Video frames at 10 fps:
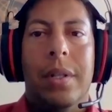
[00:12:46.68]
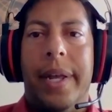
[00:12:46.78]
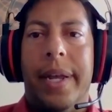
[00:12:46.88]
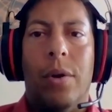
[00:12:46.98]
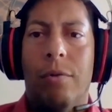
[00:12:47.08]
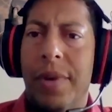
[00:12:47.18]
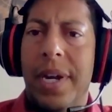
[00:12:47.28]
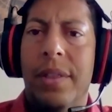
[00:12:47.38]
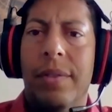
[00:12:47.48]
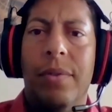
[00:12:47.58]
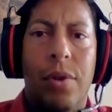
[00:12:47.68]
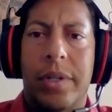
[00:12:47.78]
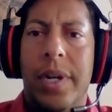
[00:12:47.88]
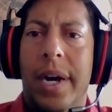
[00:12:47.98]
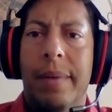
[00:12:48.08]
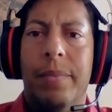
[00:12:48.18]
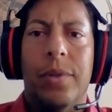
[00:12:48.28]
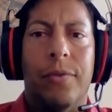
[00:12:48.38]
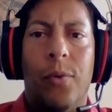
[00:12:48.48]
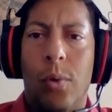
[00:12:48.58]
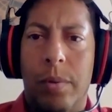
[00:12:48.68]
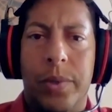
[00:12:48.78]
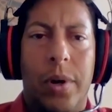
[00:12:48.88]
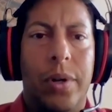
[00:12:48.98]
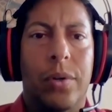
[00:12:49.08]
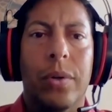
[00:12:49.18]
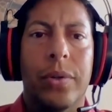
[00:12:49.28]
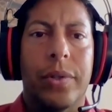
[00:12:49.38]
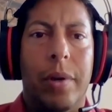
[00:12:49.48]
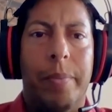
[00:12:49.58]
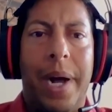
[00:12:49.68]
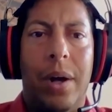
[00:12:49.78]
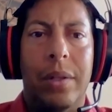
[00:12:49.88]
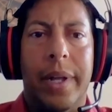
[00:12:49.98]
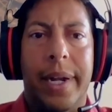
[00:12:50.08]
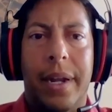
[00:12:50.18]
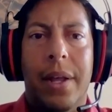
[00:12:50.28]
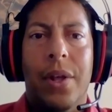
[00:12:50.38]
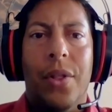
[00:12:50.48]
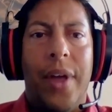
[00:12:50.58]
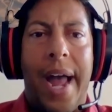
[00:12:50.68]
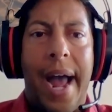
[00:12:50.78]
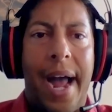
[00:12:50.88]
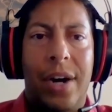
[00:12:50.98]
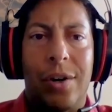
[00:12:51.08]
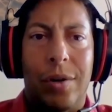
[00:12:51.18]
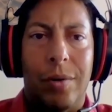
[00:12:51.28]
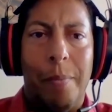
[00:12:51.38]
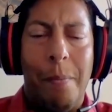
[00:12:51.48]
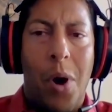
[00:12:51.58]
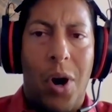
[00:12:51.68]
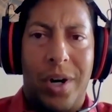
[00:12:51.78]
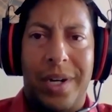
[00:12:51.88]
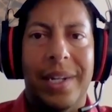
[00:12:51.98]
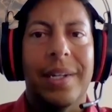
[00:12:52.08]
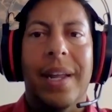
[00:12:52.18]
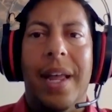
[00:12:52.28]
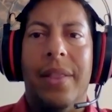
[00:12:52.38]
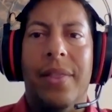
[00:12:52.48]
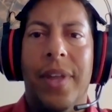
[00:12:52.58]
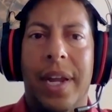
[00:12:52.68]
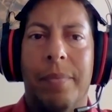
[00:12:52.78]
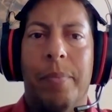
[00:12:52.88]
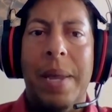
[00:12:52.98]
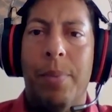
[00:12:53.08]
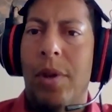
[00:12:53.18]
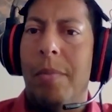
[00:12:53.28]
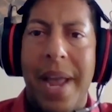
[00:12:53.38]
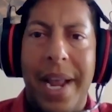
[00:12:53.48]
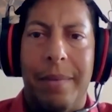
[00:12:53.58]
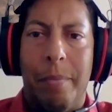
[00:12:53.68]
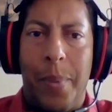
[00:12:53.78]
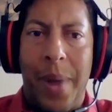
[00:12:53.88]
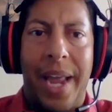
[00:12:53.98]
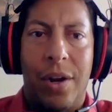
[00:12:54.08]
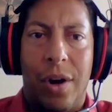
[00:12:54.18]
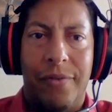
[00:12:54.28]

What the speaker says: like or read New York Times or Forbes articles about like the hacker market and think people are making bank off